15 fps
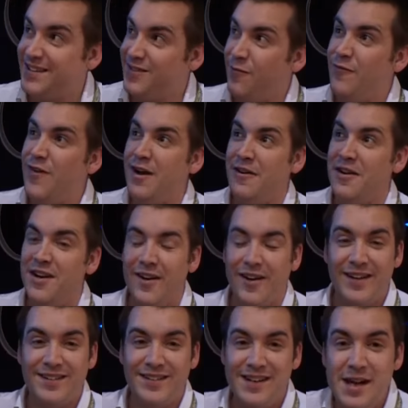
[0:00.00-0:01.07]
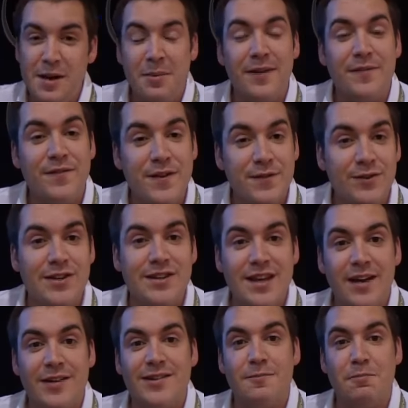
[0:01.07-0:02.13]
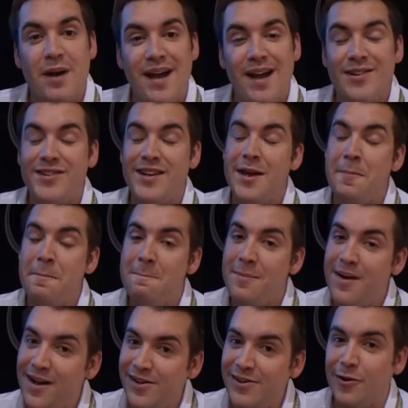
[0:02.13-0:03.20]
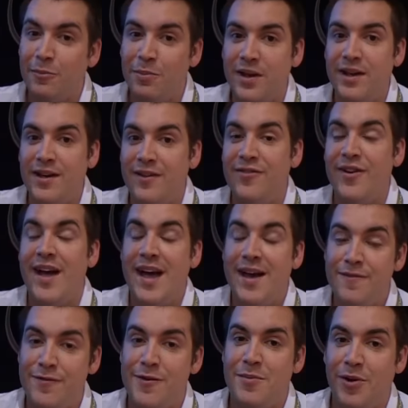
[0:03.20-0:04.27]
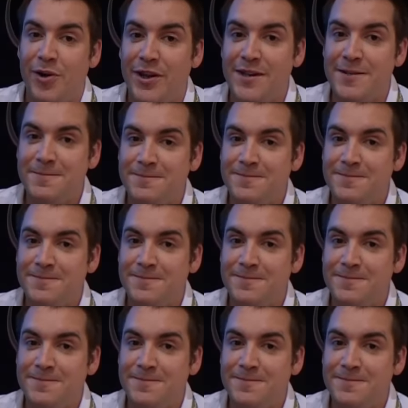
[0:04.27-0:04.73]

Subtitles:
it's very nice, but at £50,000, it might not be for everybody.